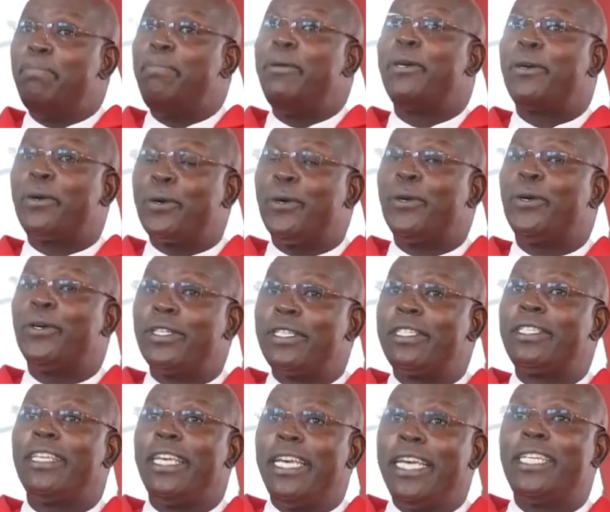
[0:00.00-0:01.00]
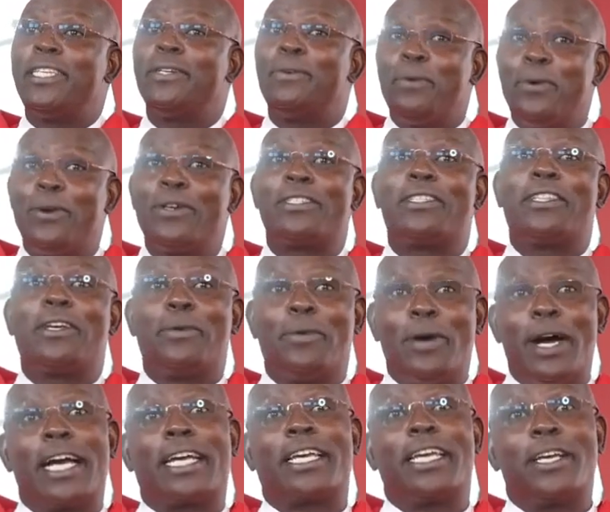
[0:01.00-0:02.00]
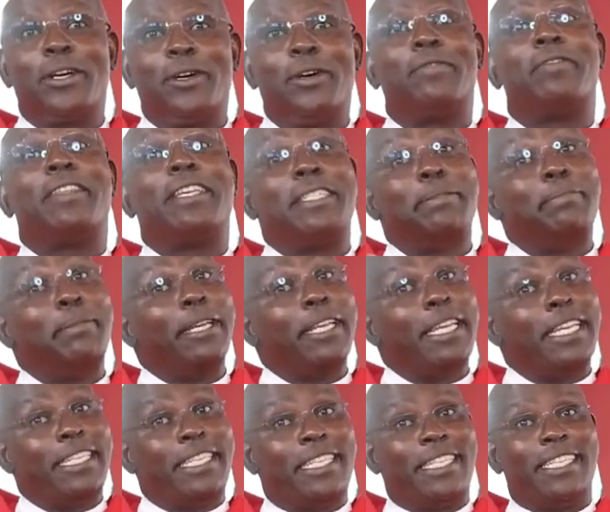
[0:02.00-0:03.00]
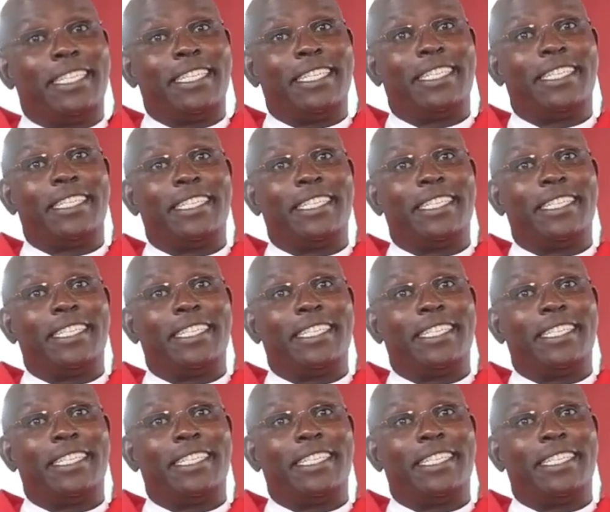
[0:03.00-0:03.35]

Because it was the working of the Spirit.